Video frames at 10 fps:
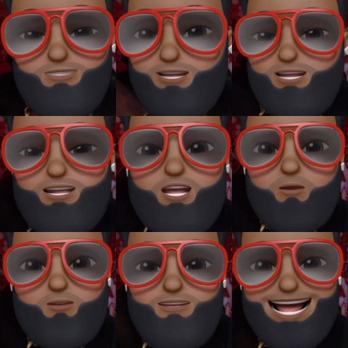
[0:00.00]
He
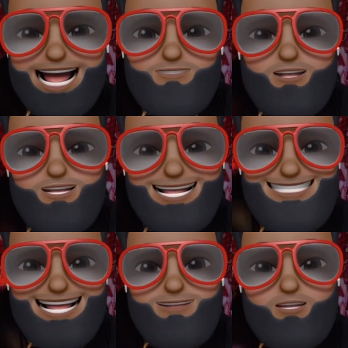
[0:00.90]
knew some Africans that's
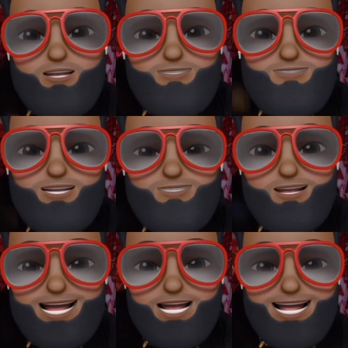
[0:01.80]
having an event,
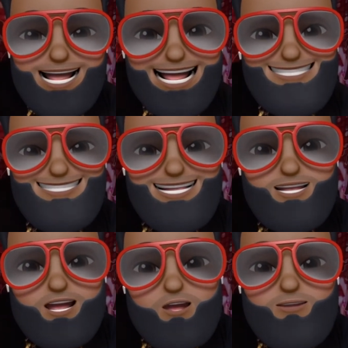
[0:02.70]
right? I said,
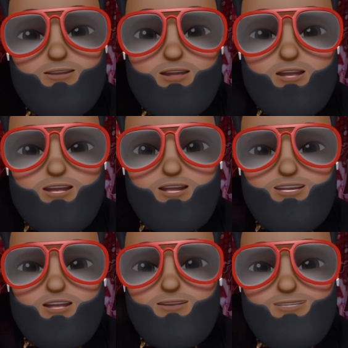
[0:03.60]
yo,
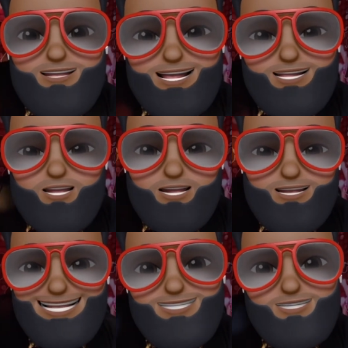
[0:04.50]
yo, son,
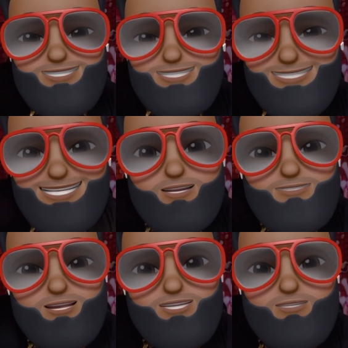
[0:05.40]
let the, let them
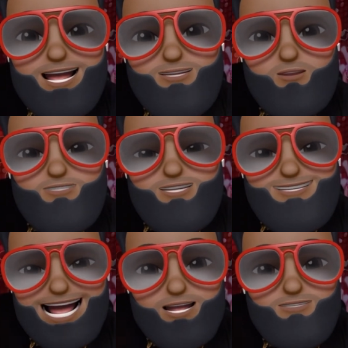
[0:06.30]
niggas know I do
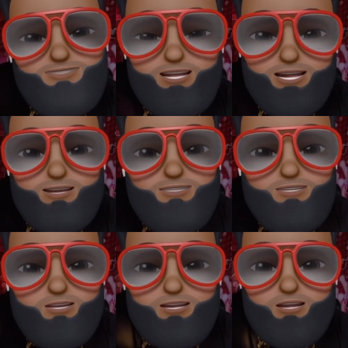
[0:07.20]
photography, yo.
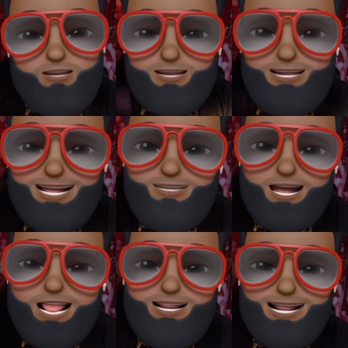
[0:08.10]
They like,
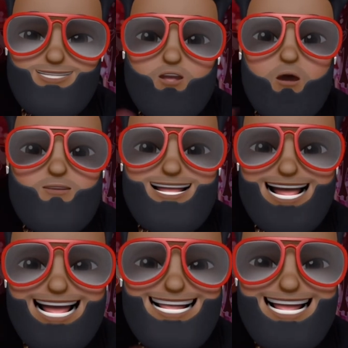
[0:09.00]
nah, nah, they only
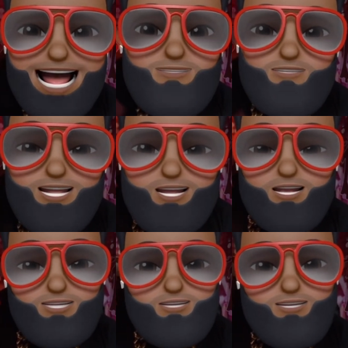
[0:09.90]
hire Africans.